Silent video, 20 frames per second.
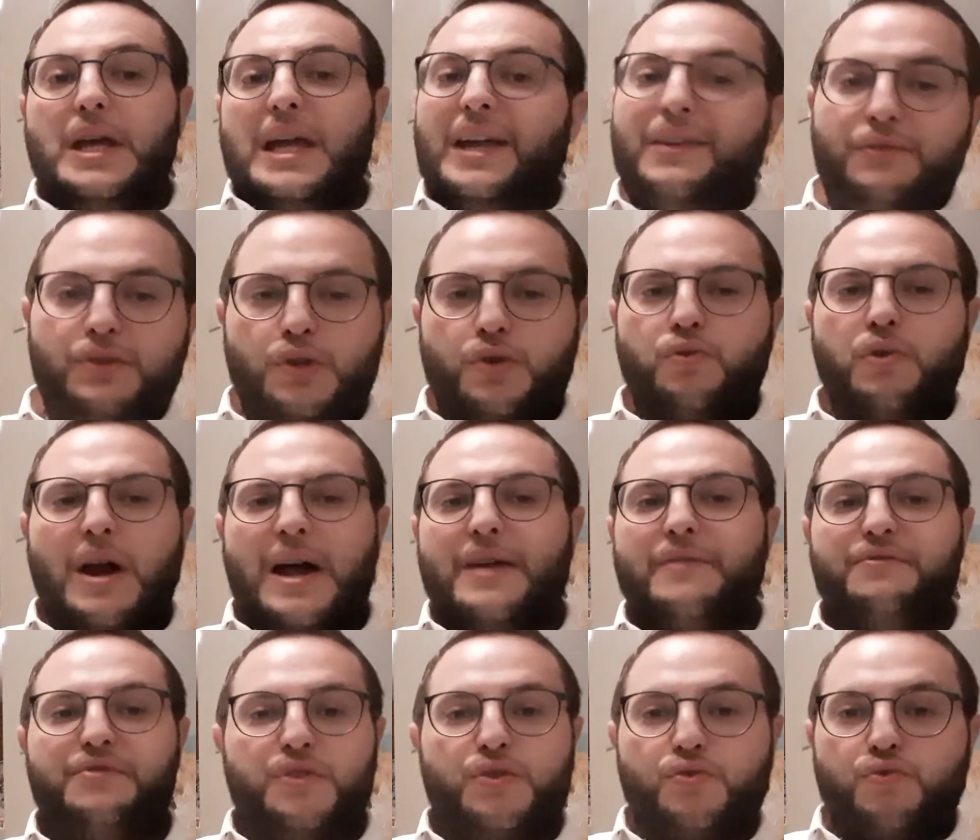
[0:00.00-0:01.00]
If you cry in
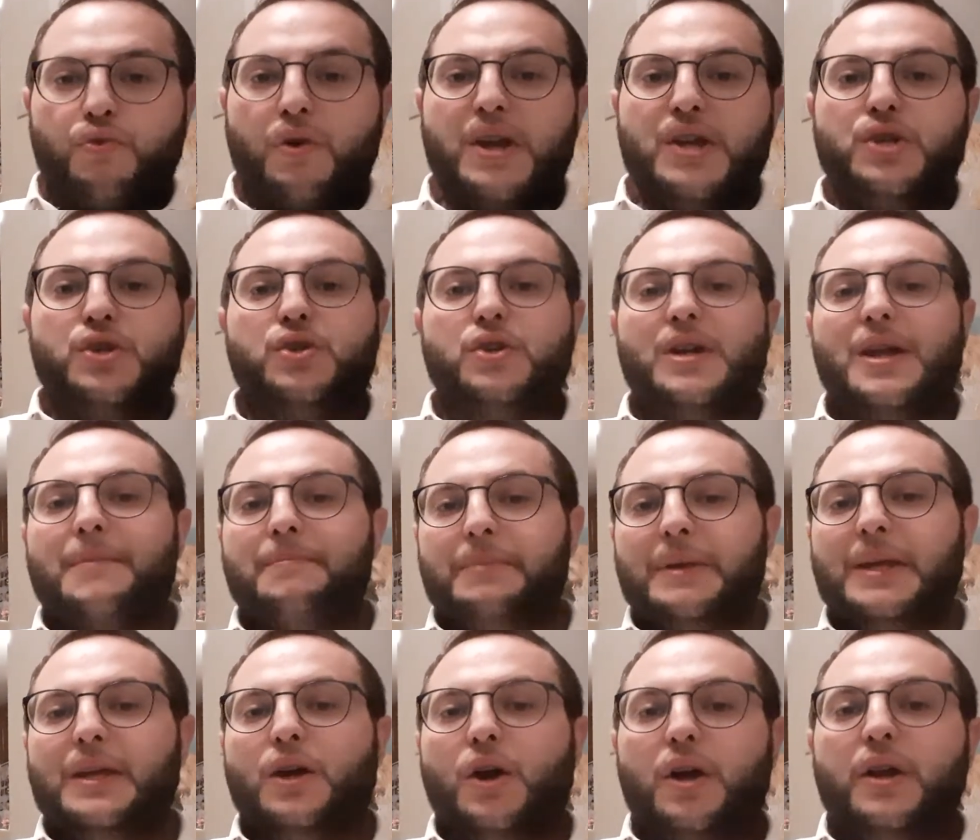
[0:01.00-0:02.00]
frustration at
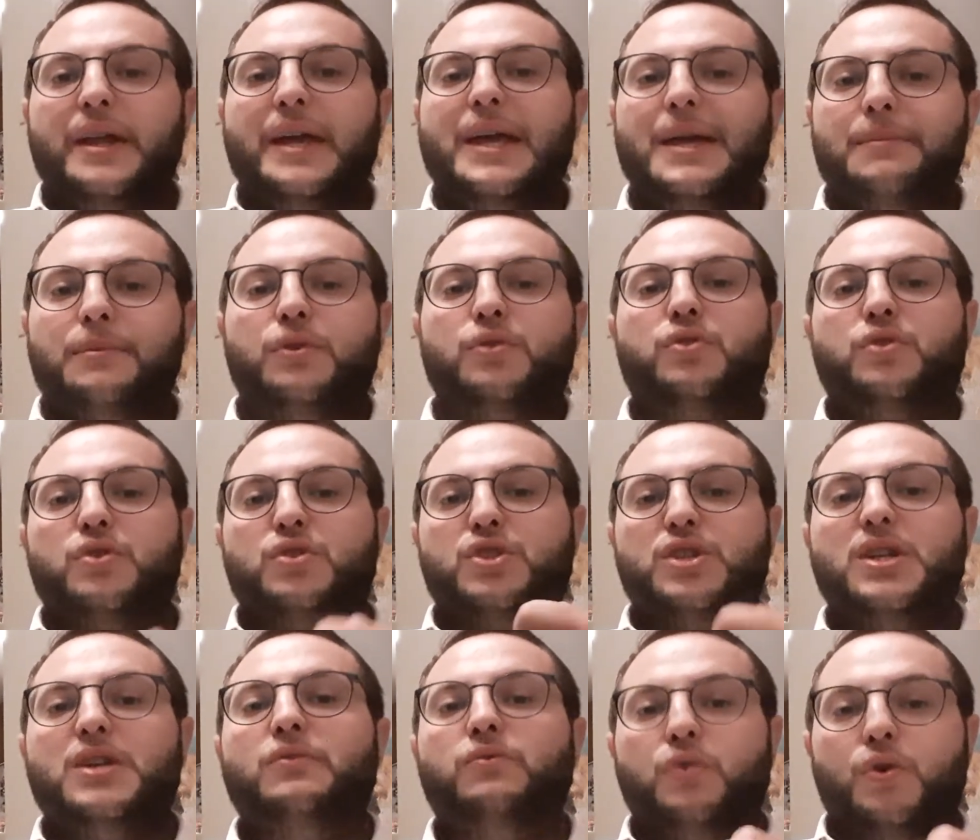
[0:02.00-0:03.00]
being unable to
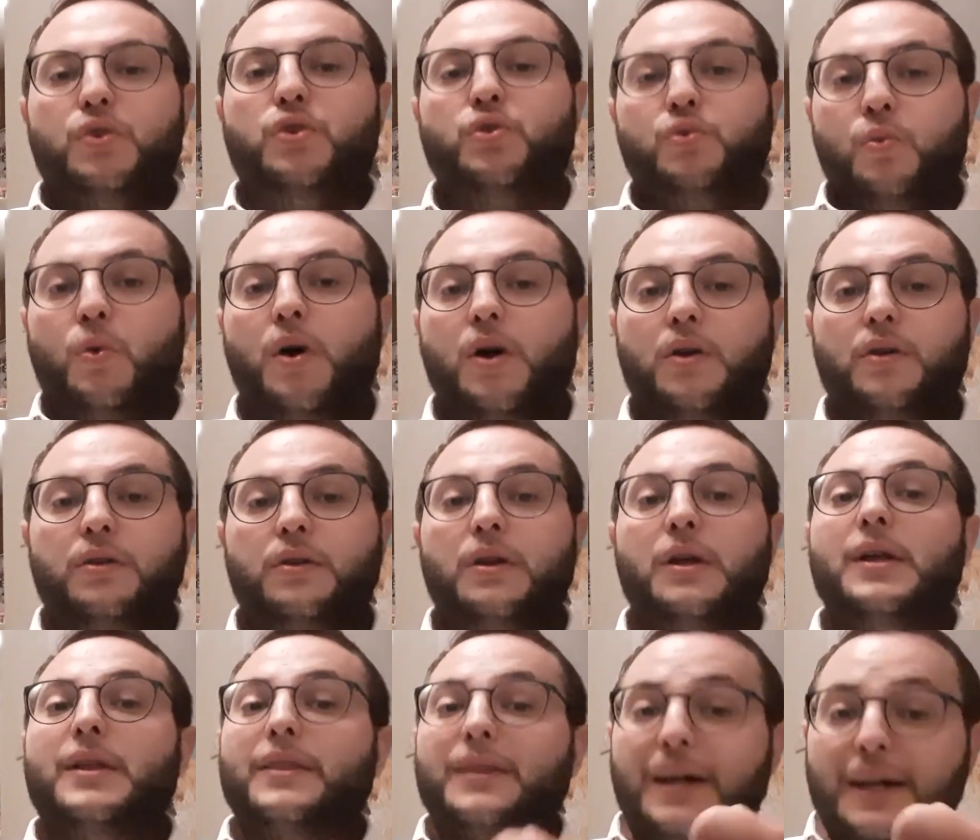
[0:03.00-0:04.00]
achieve what you want,
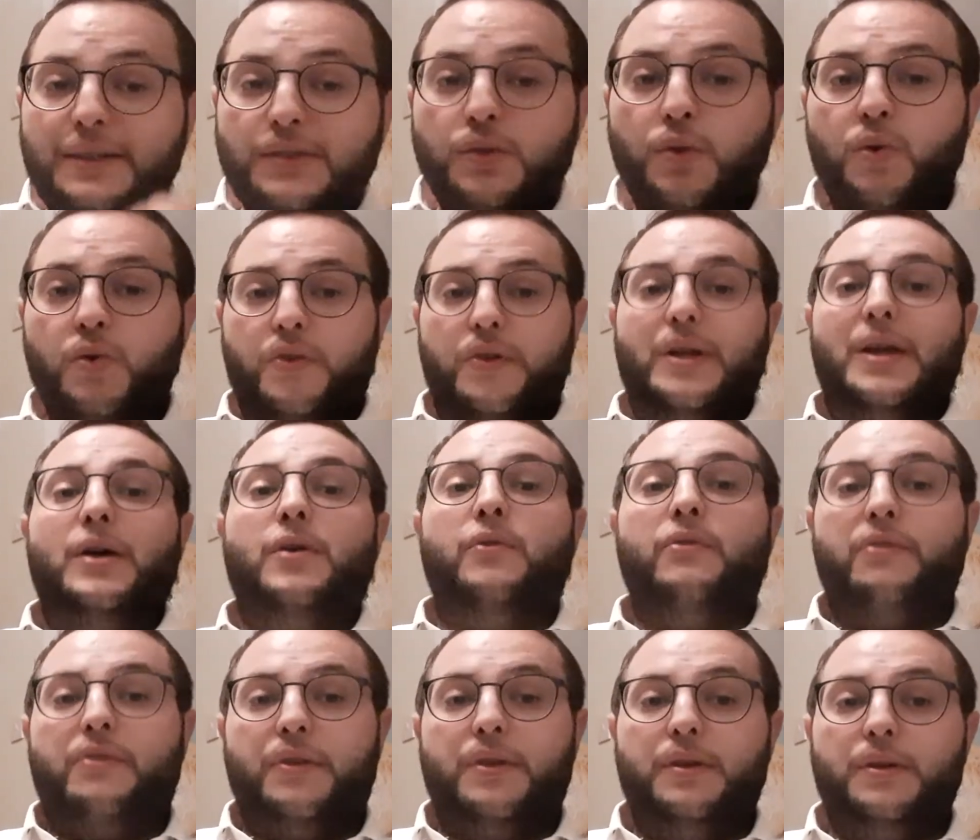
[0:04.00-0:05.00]
that's also
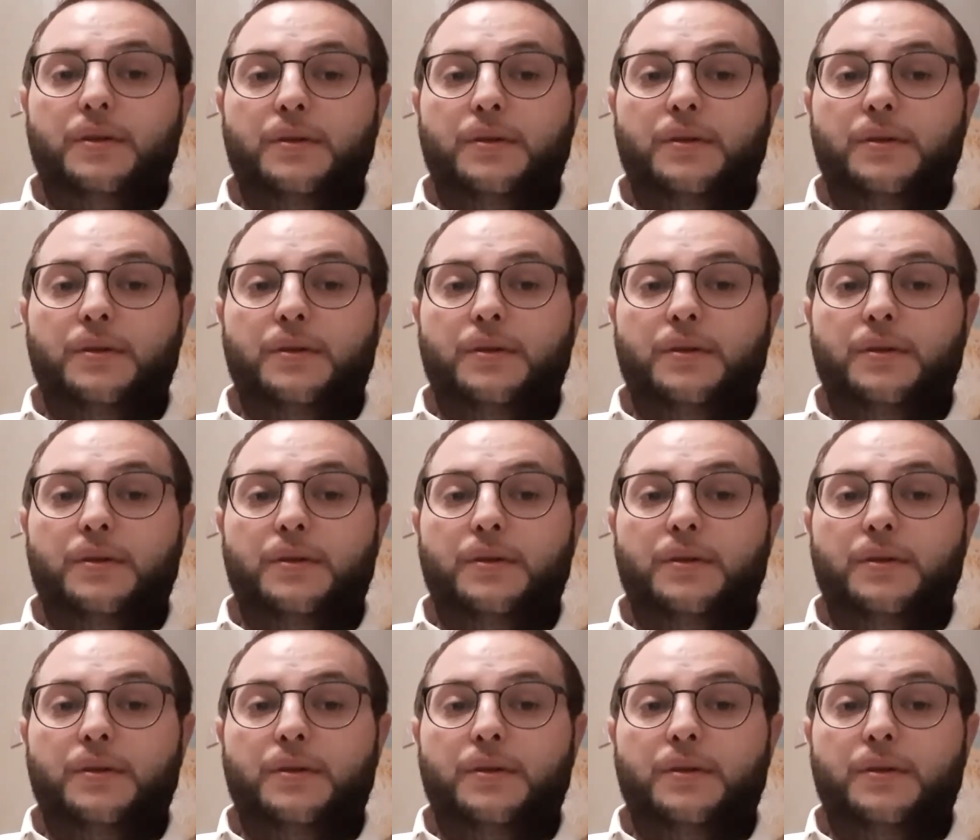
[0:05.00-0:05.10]
healthy.